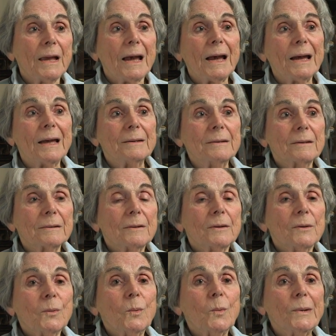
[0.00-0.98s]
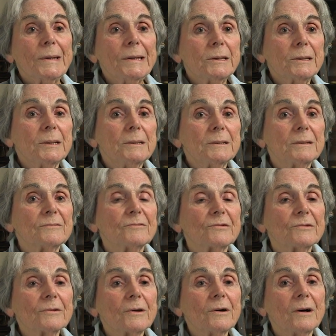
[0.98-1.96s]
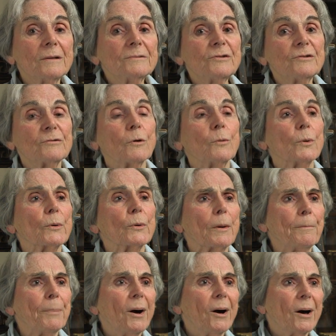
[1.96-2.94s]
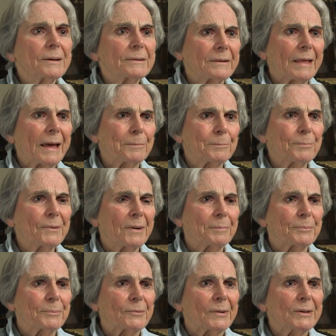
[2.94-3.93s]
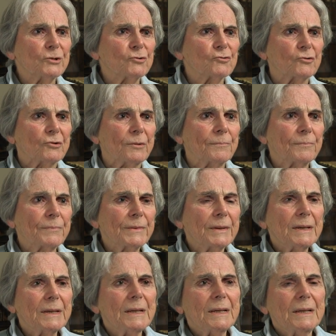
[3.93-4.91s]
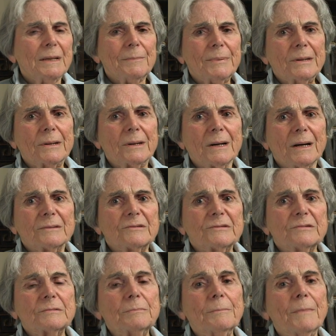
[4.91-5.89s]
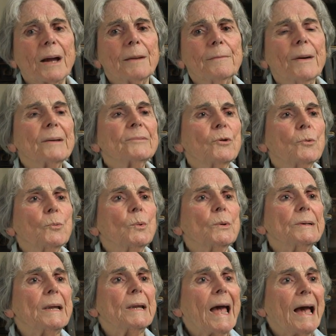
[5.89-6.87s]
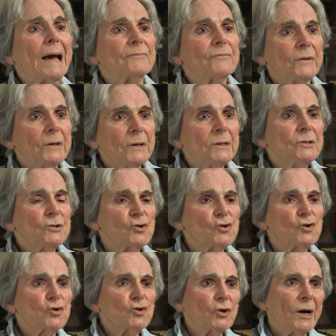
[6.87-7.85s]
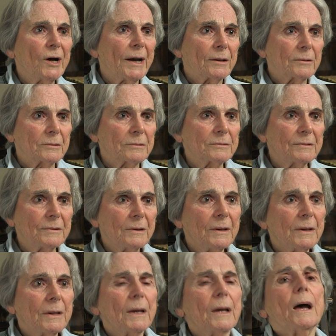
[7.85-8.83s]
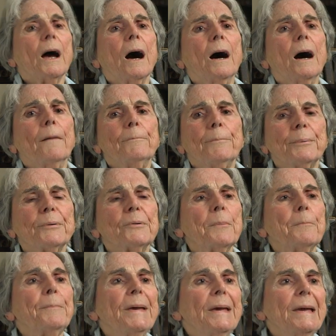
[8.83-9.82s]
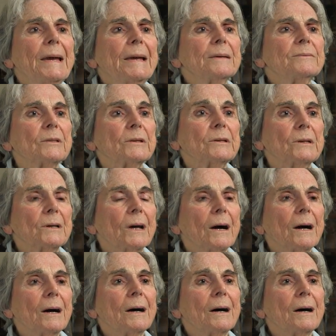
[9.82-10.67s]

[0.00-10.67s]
And we kids also were a part of that preparation, because my mother would have each child prepare the